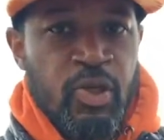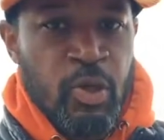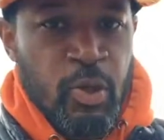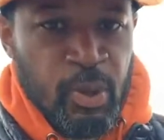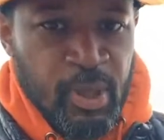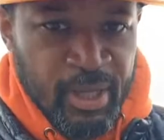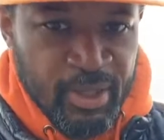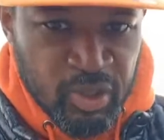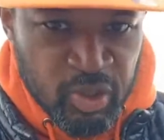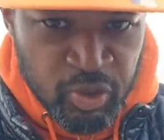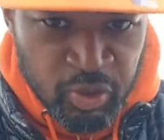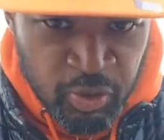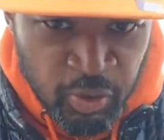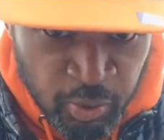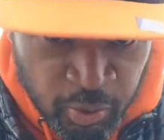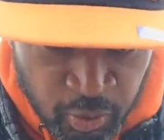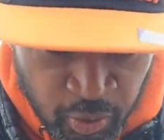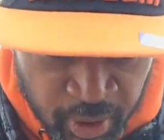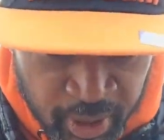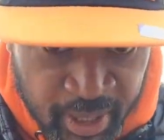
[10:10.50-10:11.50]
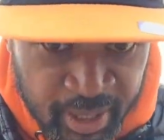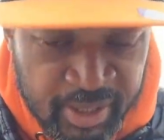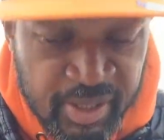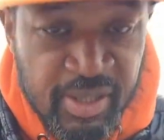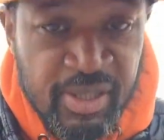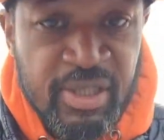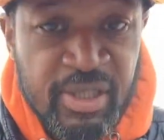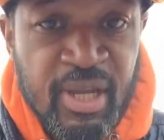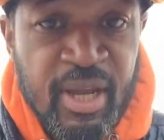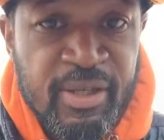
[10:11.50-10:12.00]
you got 2 great
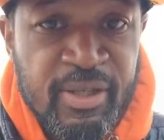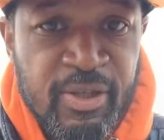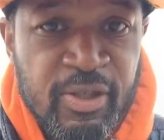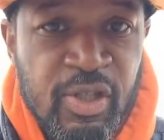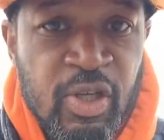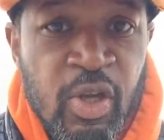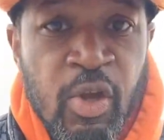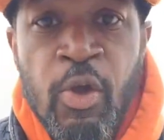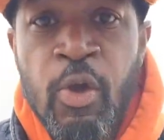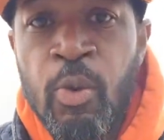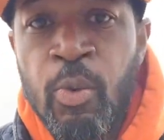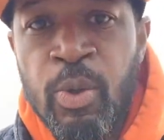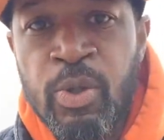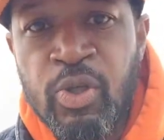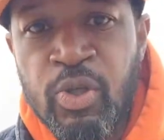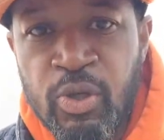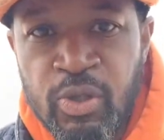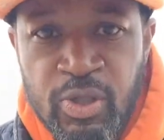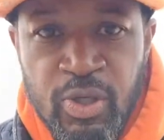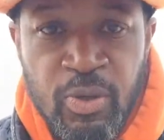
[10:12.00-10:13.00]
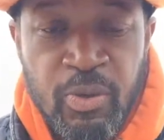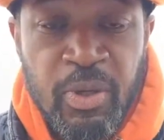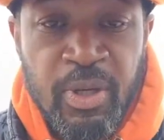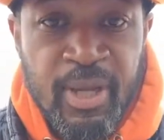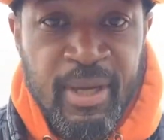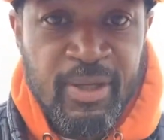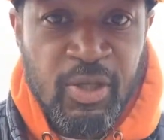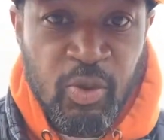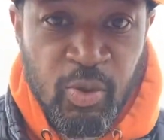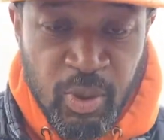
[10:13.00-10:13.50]
exercises, which also
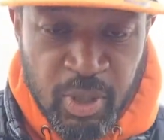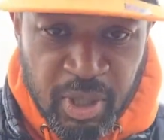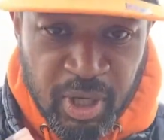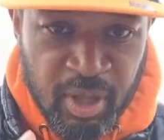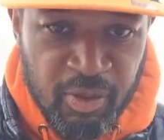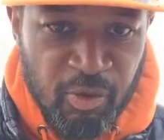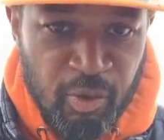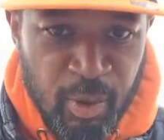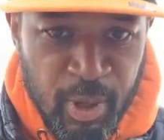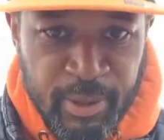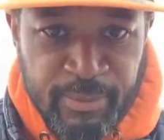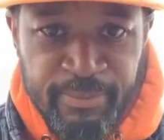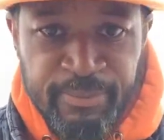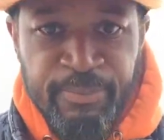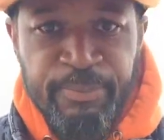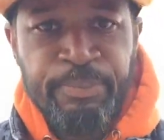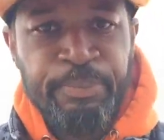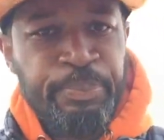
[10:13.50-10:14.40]
connect to another one,